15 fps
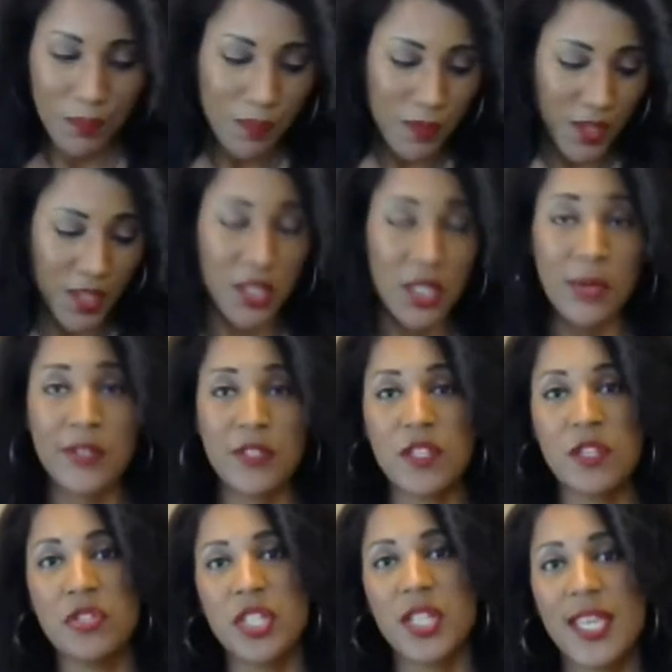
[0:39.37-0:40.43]
It's
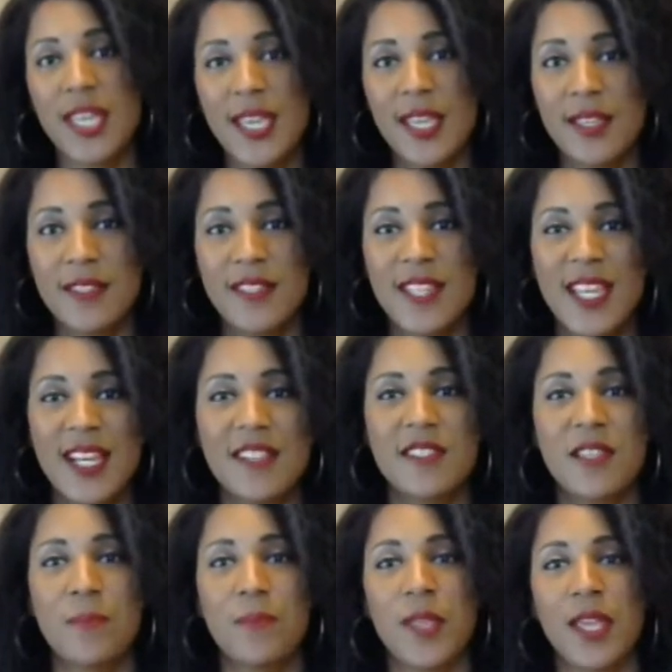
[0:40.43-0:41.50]
usually seen as
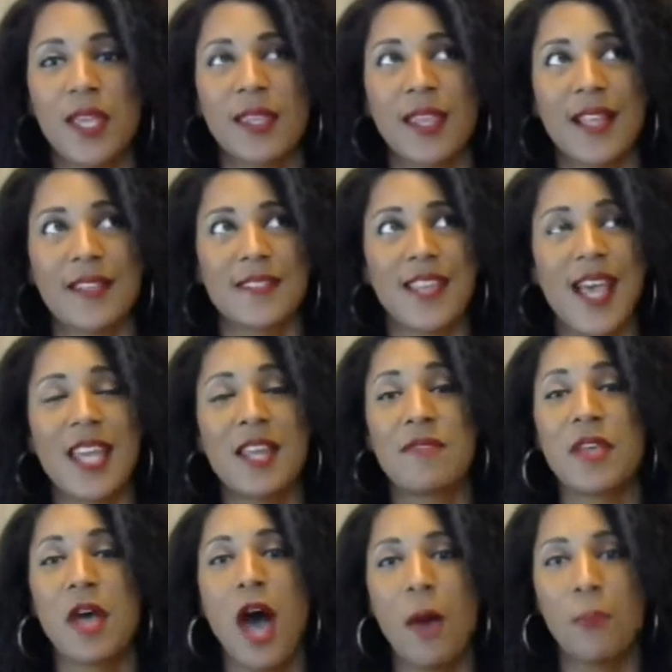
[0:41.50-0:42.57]
something that's kind of
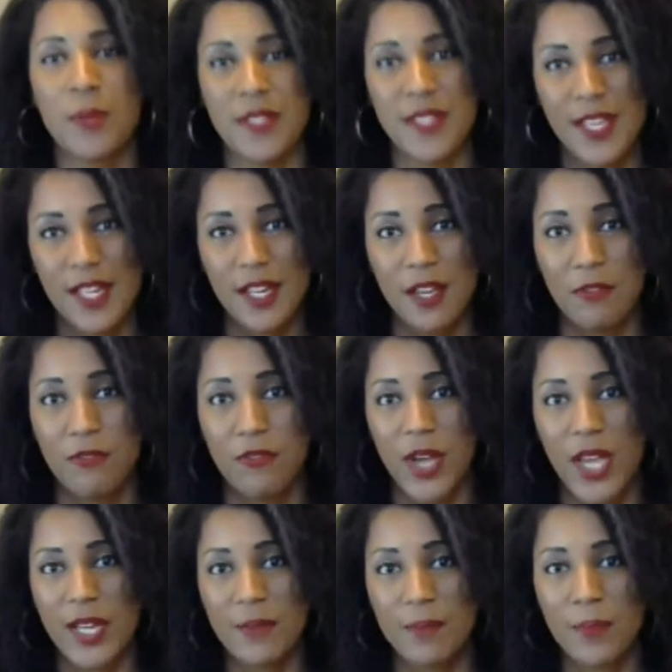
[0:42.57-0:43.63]
the opposite of
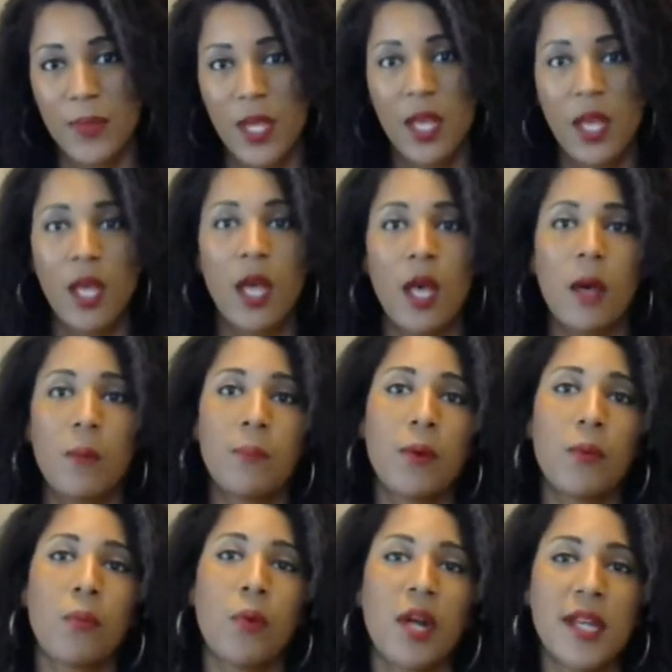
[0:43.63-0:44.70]
fun.
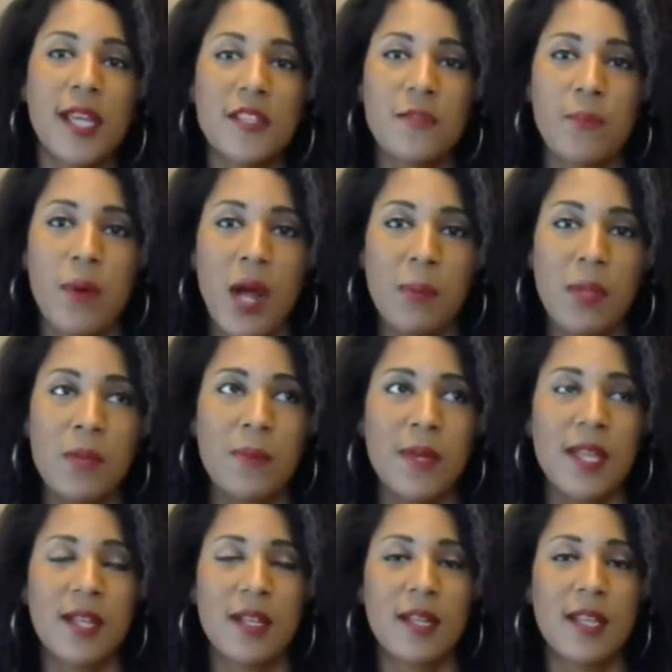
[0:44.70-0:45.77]
But work has probably
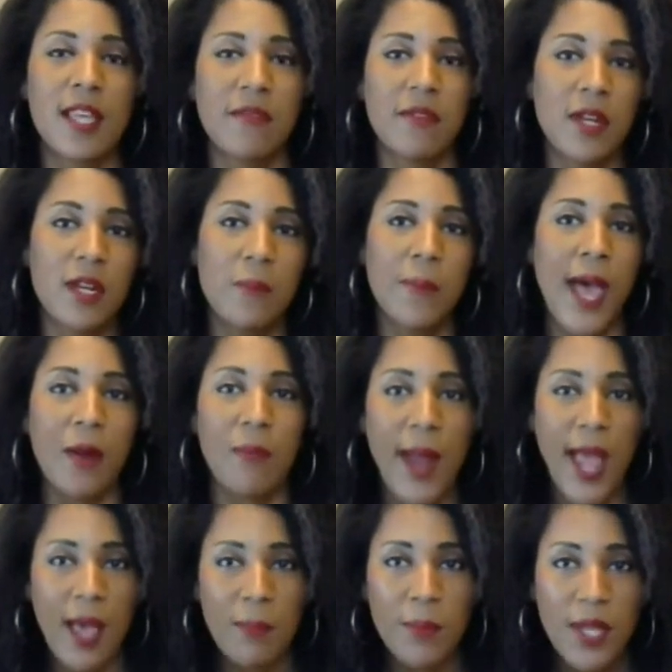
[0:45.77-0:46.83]
been given a bad
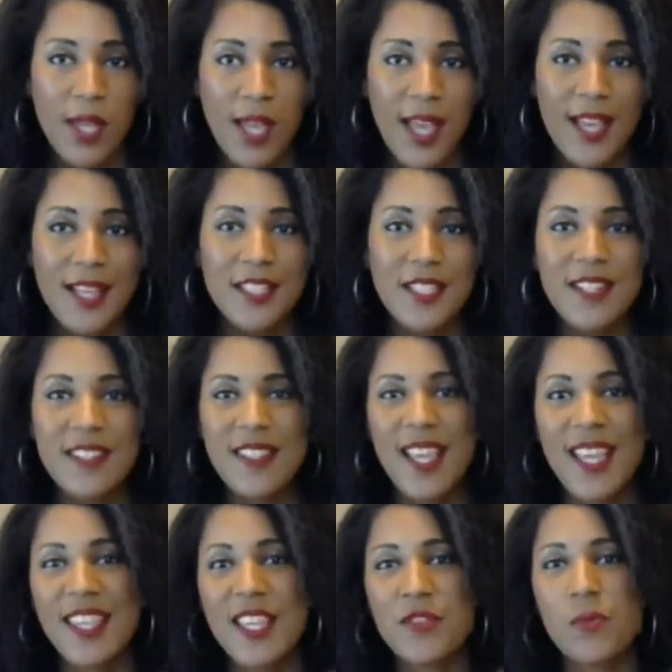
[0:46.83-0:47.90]
rap. Just
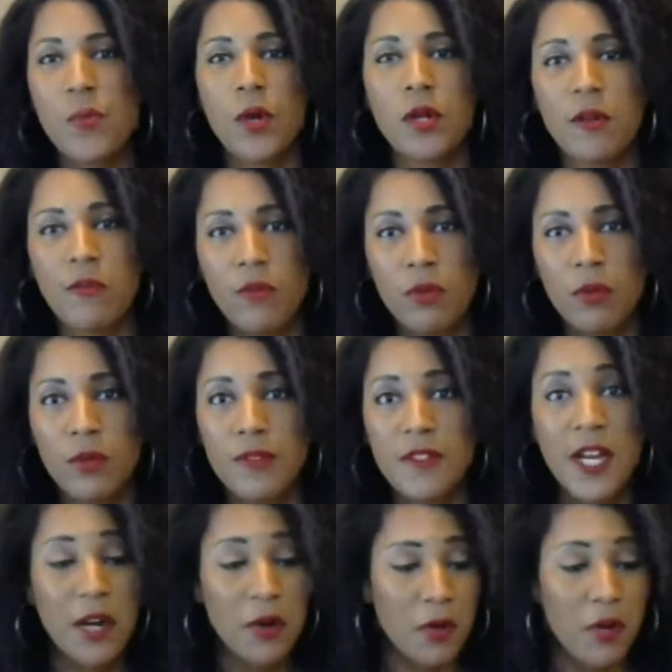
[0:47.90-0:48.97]
like these wonderful
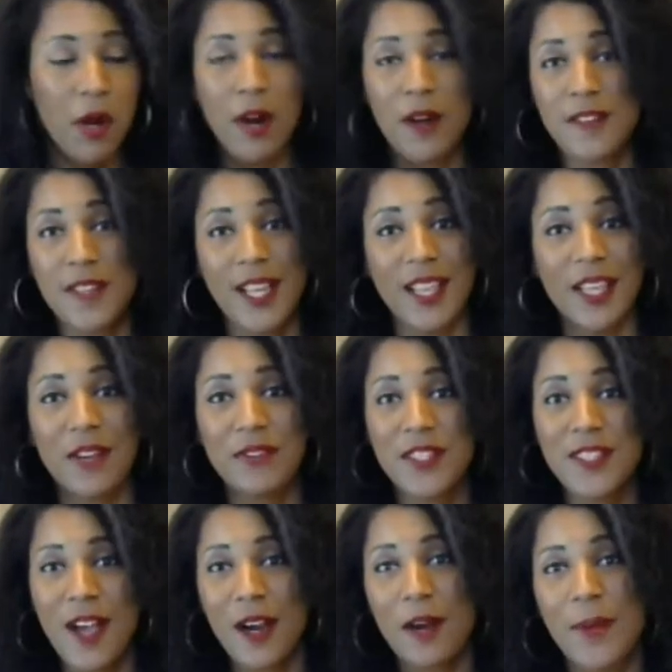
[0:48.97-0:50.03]
tarot cards that I love to
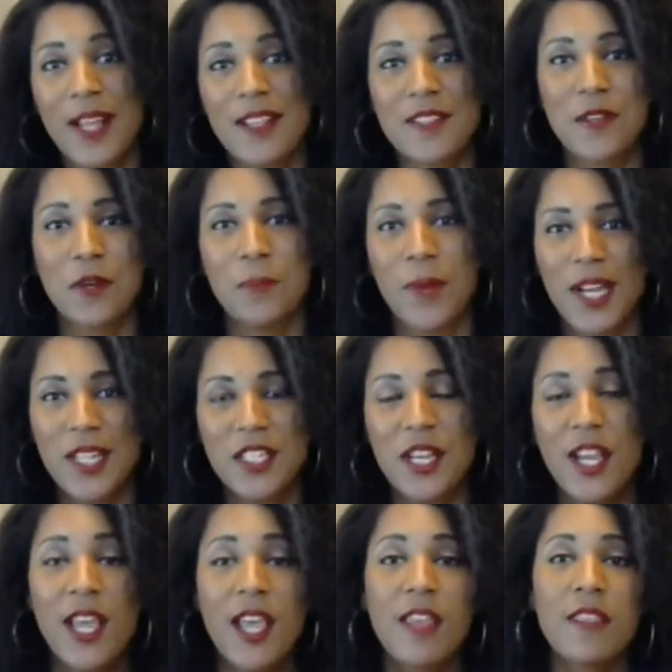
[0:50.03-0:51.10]
talk about so much,
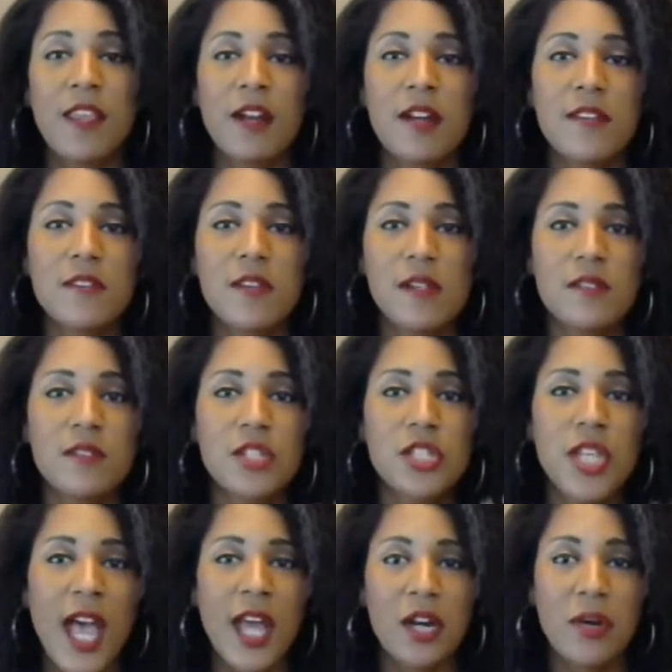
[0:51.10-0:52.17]
there is
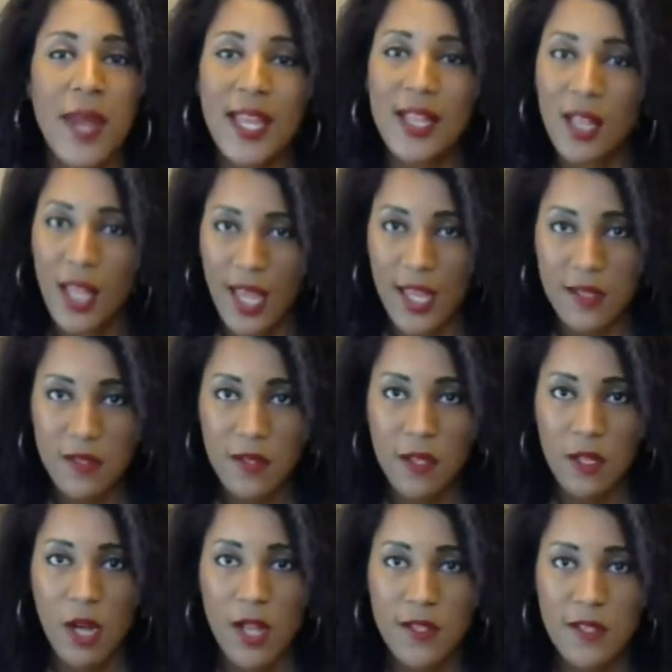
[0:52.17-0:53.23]
shadow and light to the
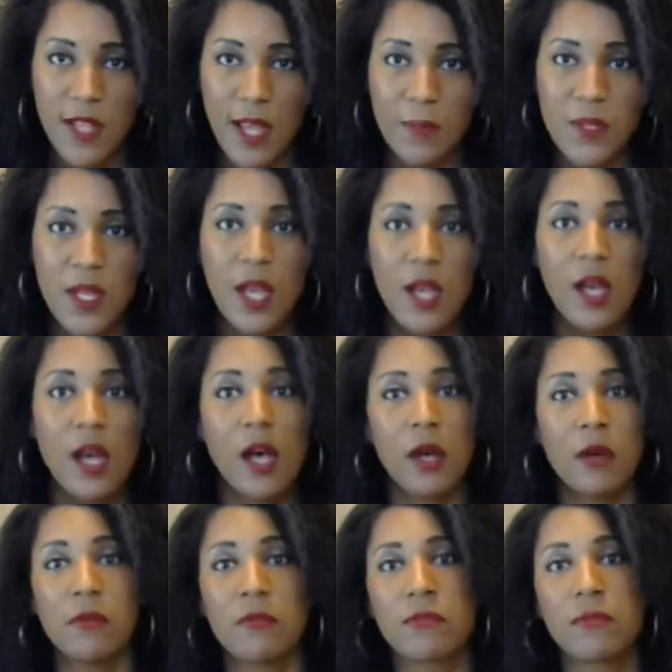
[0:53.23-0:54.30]
concept
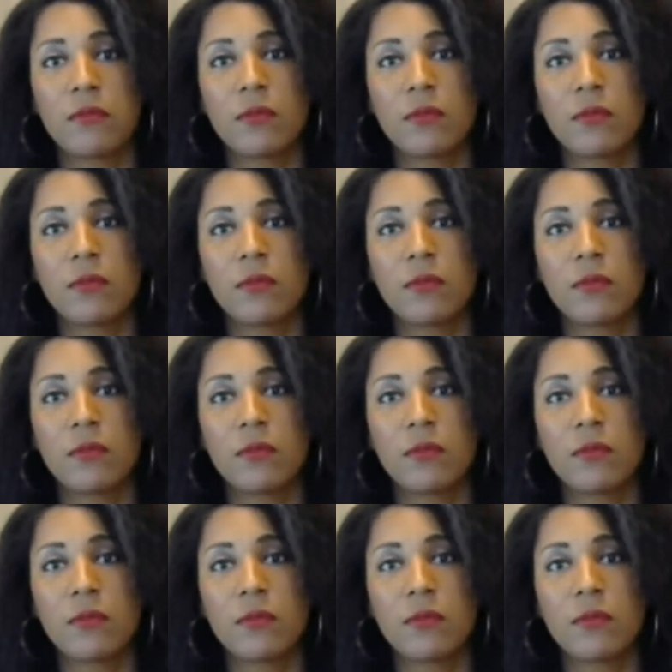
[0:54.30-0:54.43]
of